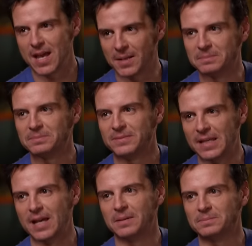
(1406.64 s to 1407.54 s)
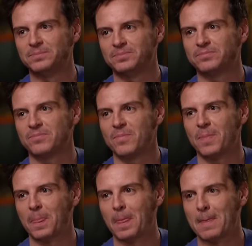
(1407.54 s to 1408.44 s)
you seemed. Yeah. What
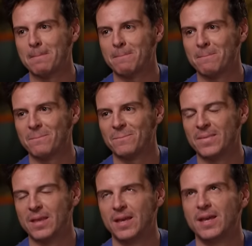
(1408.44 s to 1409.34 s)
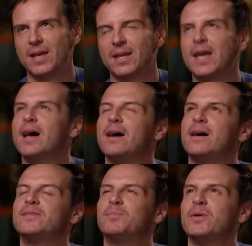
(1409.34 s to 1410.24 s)
did you see there? Yeah,
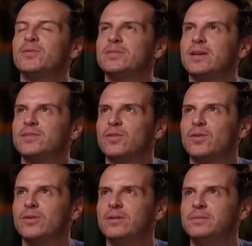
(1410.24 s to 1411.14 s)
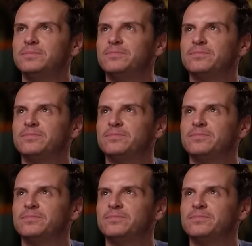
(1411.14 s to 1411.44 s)
I suppose I saw,